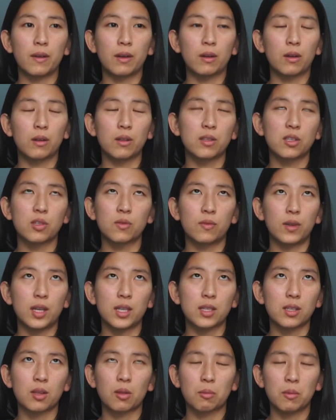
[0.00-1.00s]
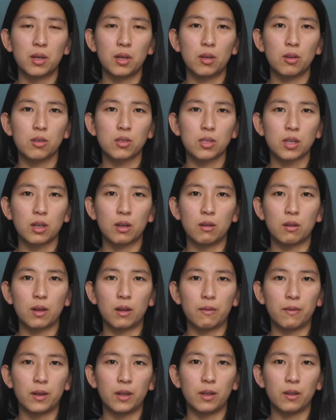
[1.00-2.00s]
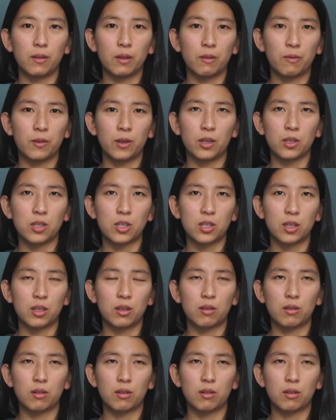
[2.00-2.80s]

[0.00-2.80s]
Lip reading: or this vest 3 years ago and I finally finished it,